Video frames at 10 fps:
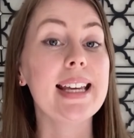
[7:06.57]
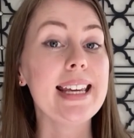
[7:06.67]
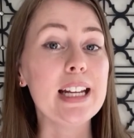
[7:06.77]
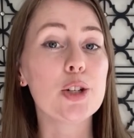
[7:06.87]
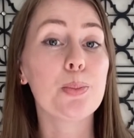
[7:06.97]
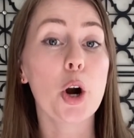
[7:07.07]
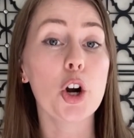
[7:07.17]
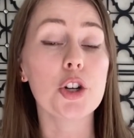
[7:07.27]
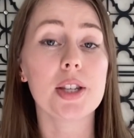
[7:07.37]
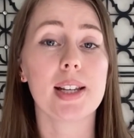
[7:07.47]
Each
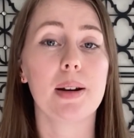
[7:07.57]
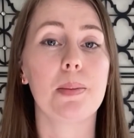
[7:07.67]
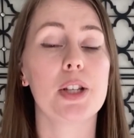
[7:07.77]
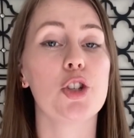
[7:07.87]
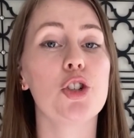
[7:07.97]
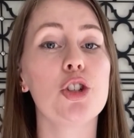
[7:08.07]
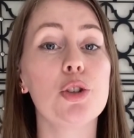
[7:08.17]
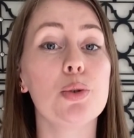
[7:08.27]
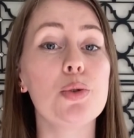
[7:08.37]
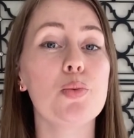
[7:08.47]
person must
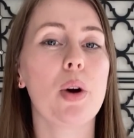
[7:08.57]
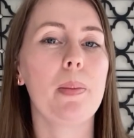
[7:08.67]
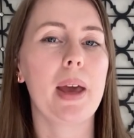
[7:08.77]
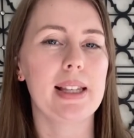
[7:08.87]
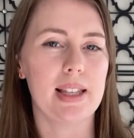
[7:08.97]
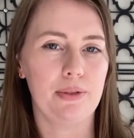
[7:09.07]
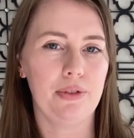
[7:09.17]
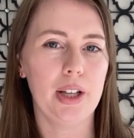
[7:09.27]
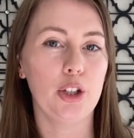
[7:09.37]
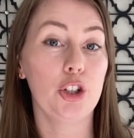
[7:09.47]
choose what makes them feel